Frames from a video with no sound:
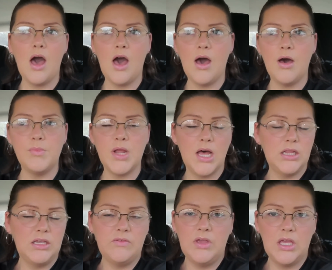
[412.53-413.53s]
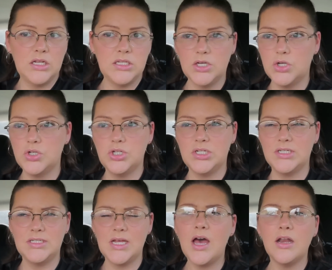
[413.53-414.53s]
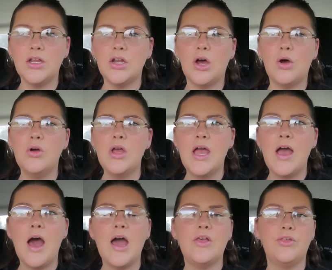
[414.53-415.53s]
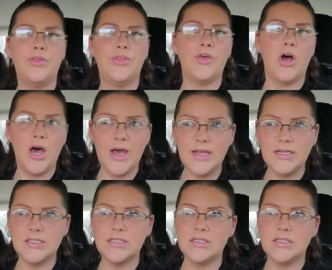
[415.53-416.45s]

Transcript: I'm not leaving until she's done, you know? I thought